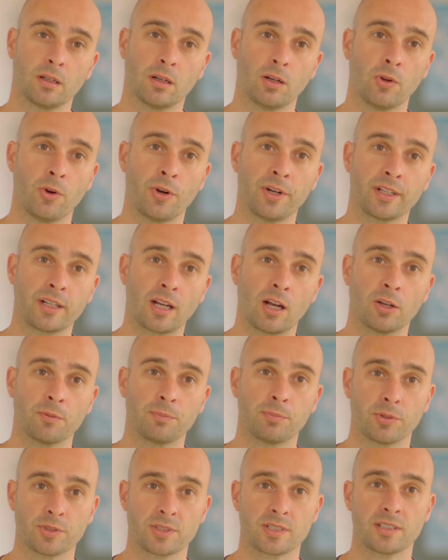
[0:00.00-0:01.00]
learning
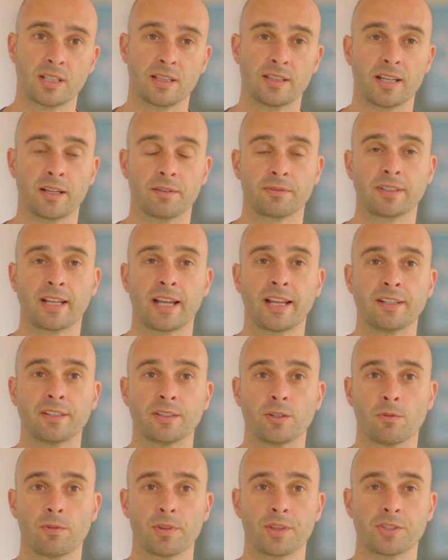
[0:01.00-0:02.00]
outputs that they have
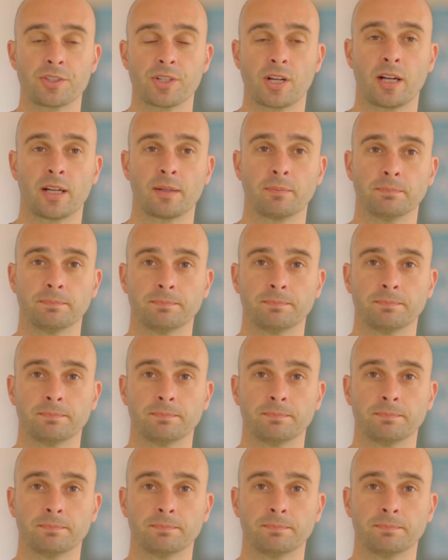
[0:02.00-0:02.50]
gained over the time.